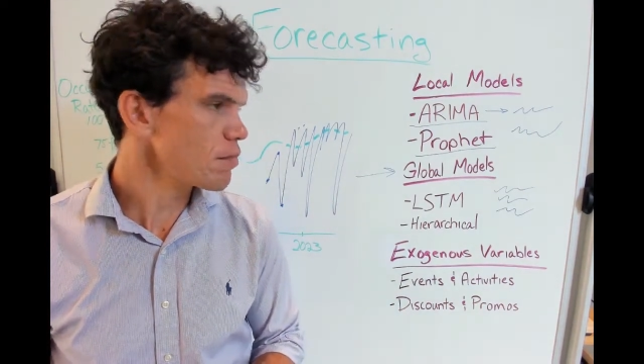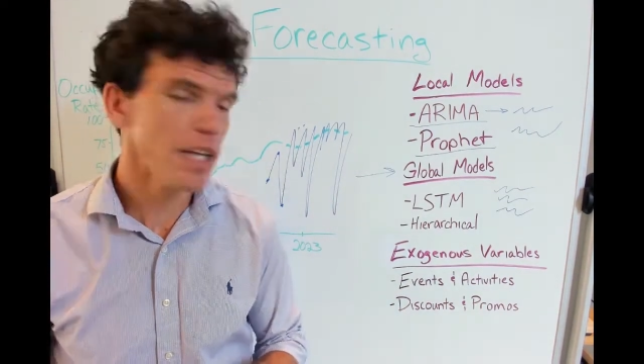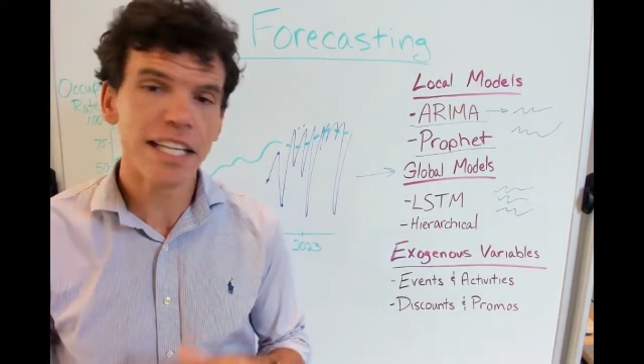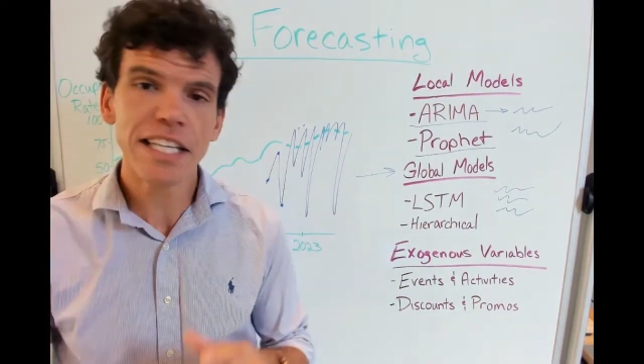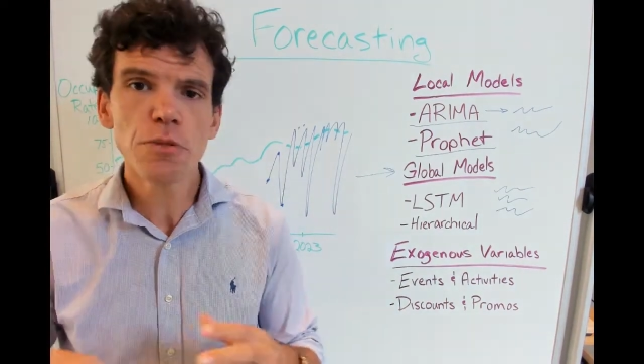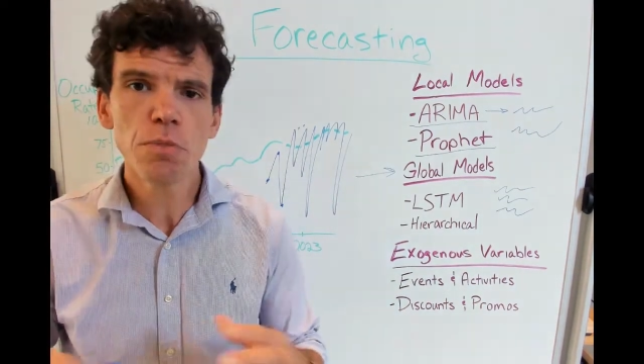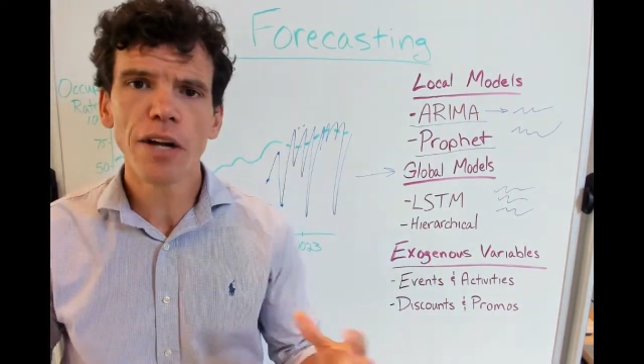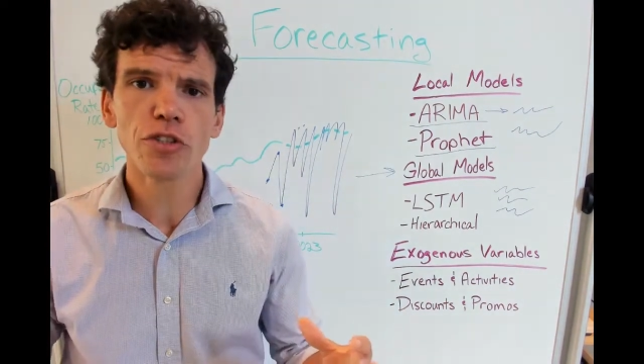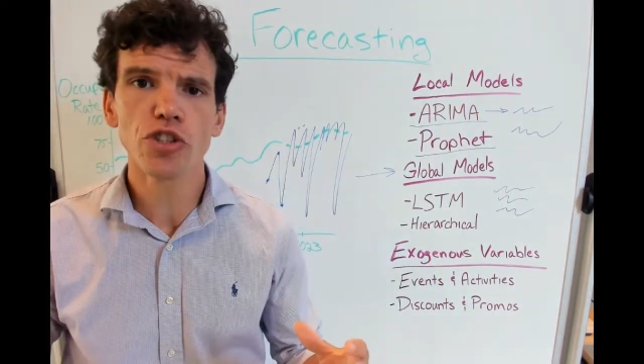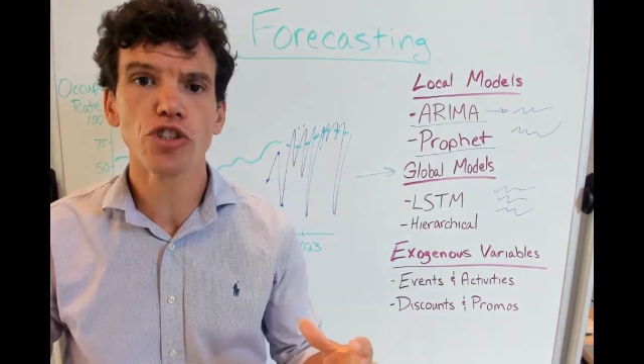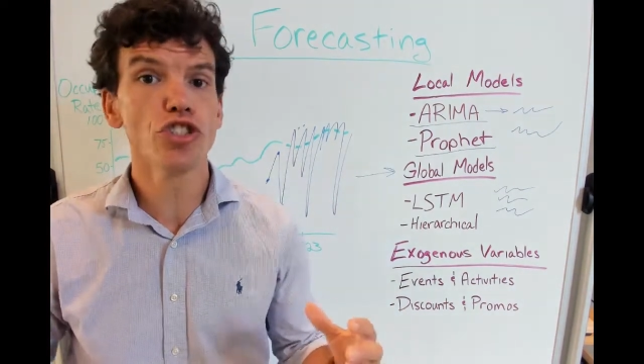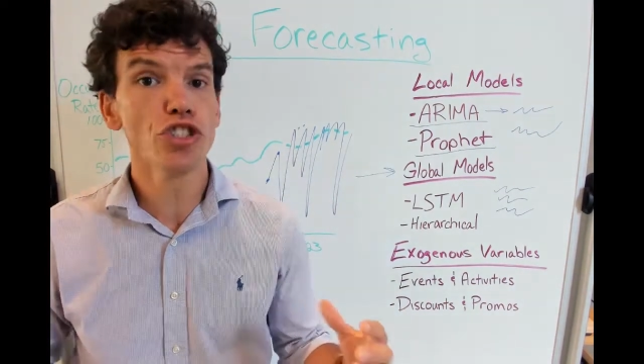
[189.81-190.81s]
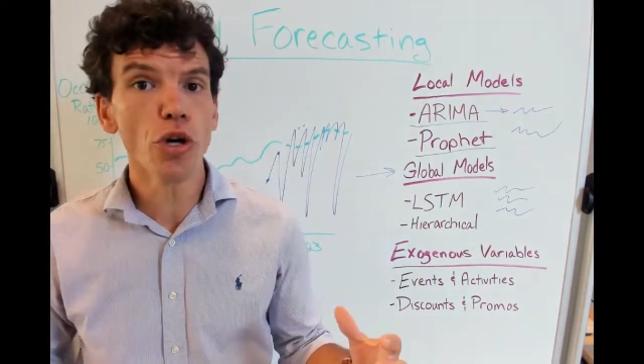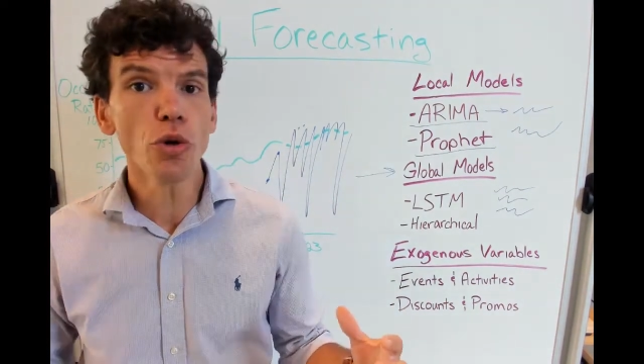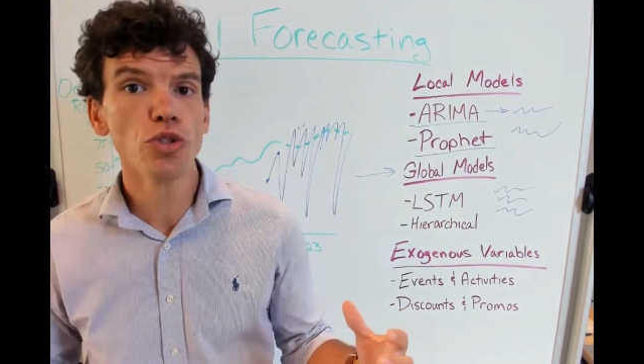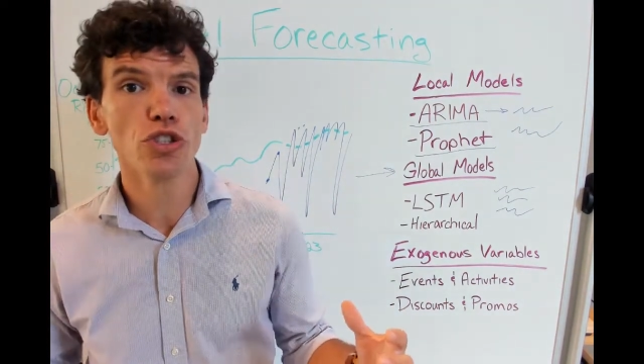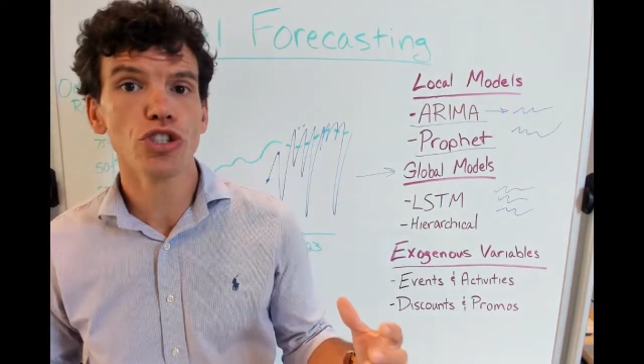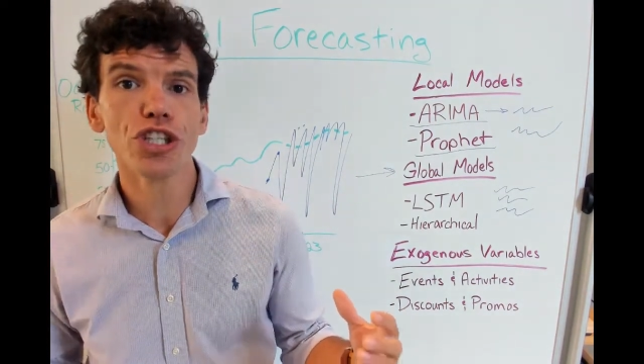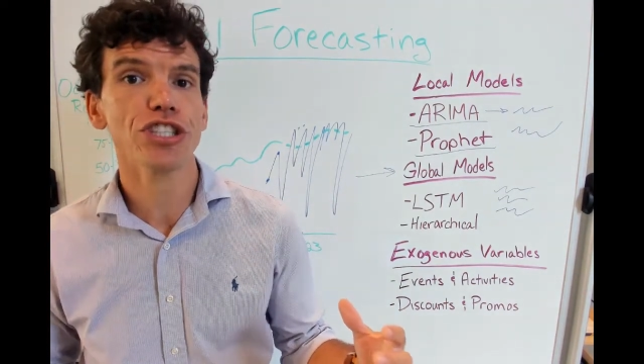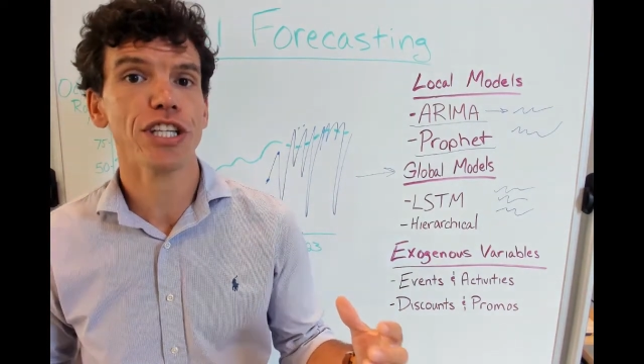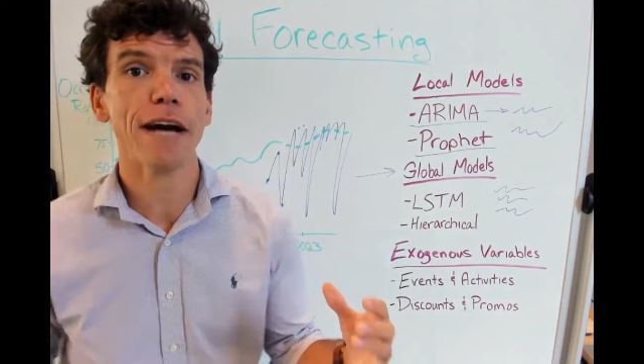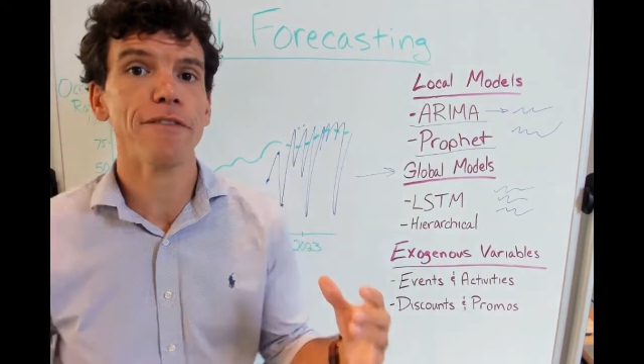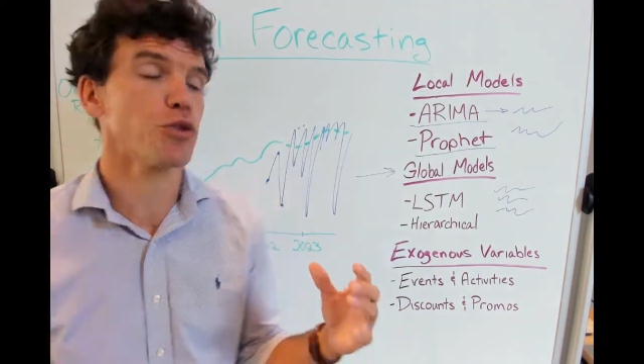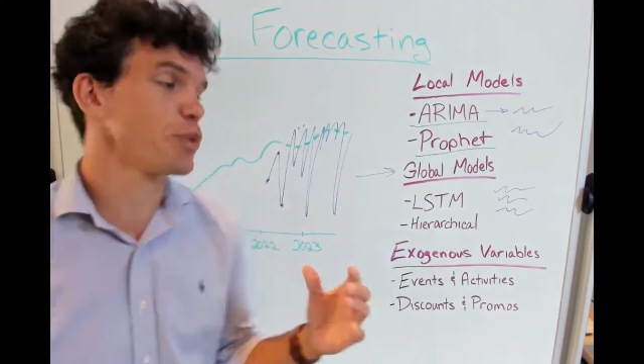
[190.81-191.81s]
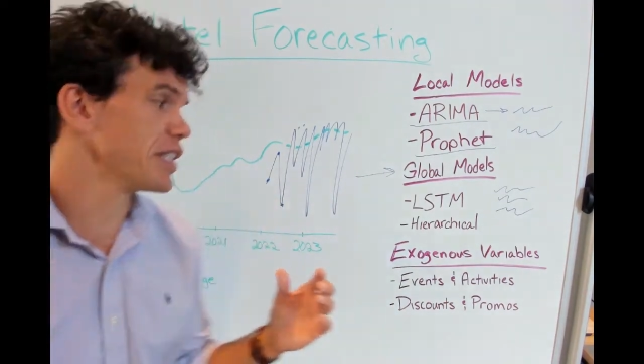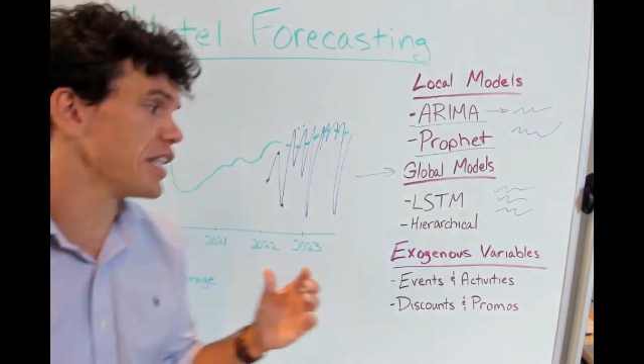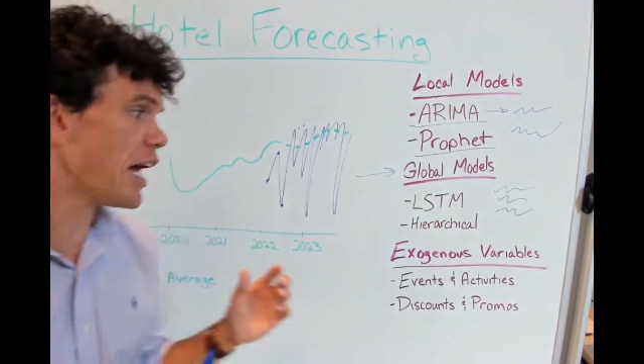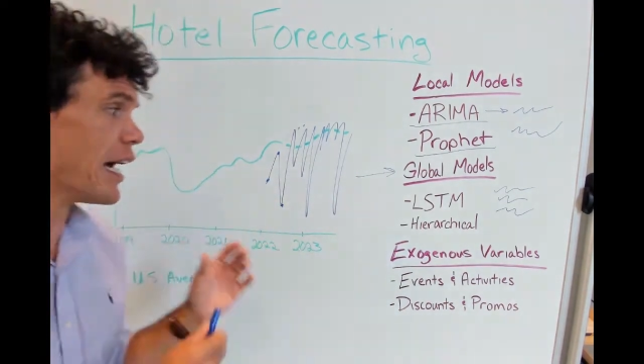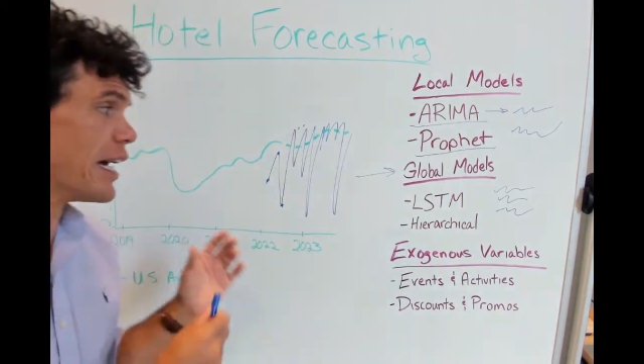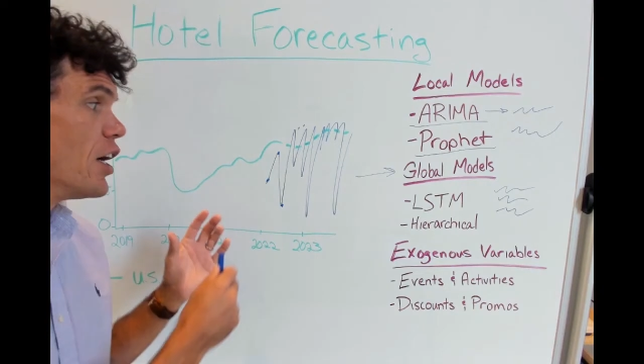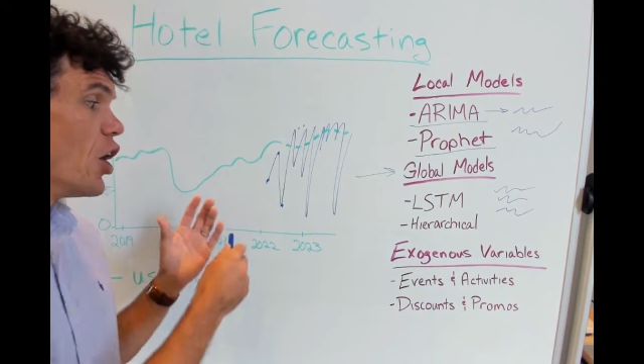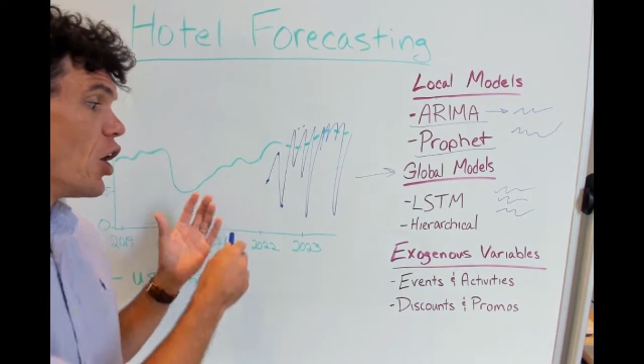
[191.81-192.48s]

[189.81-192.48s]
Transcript: And these models don't just have to rely